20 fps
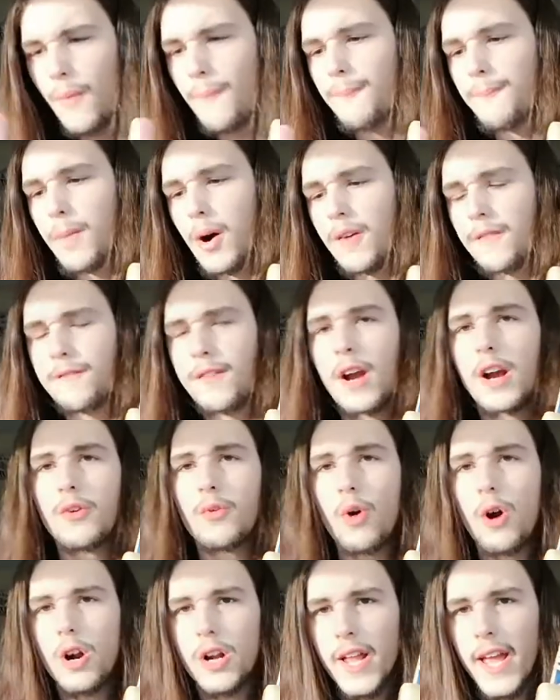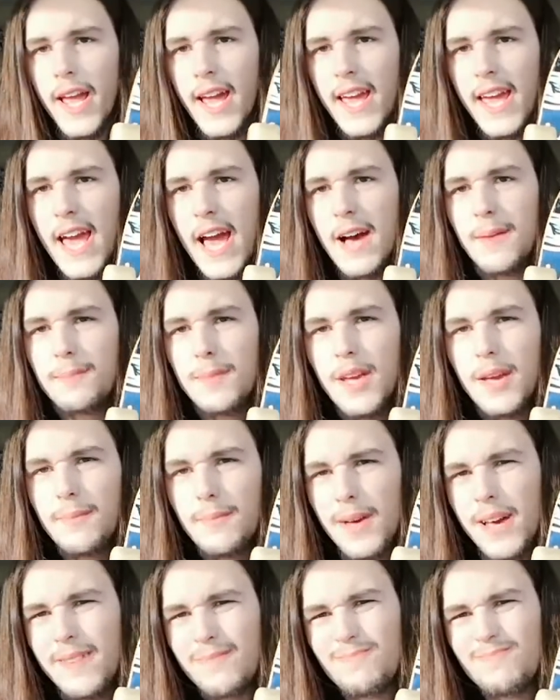But fair warning, it can be a
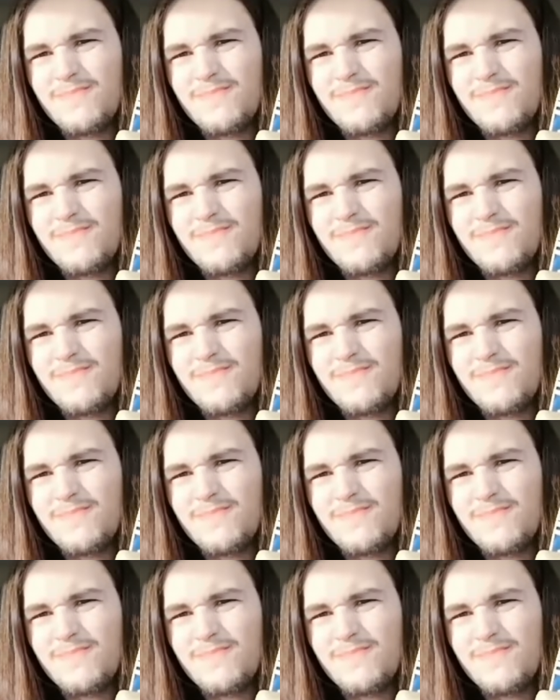bit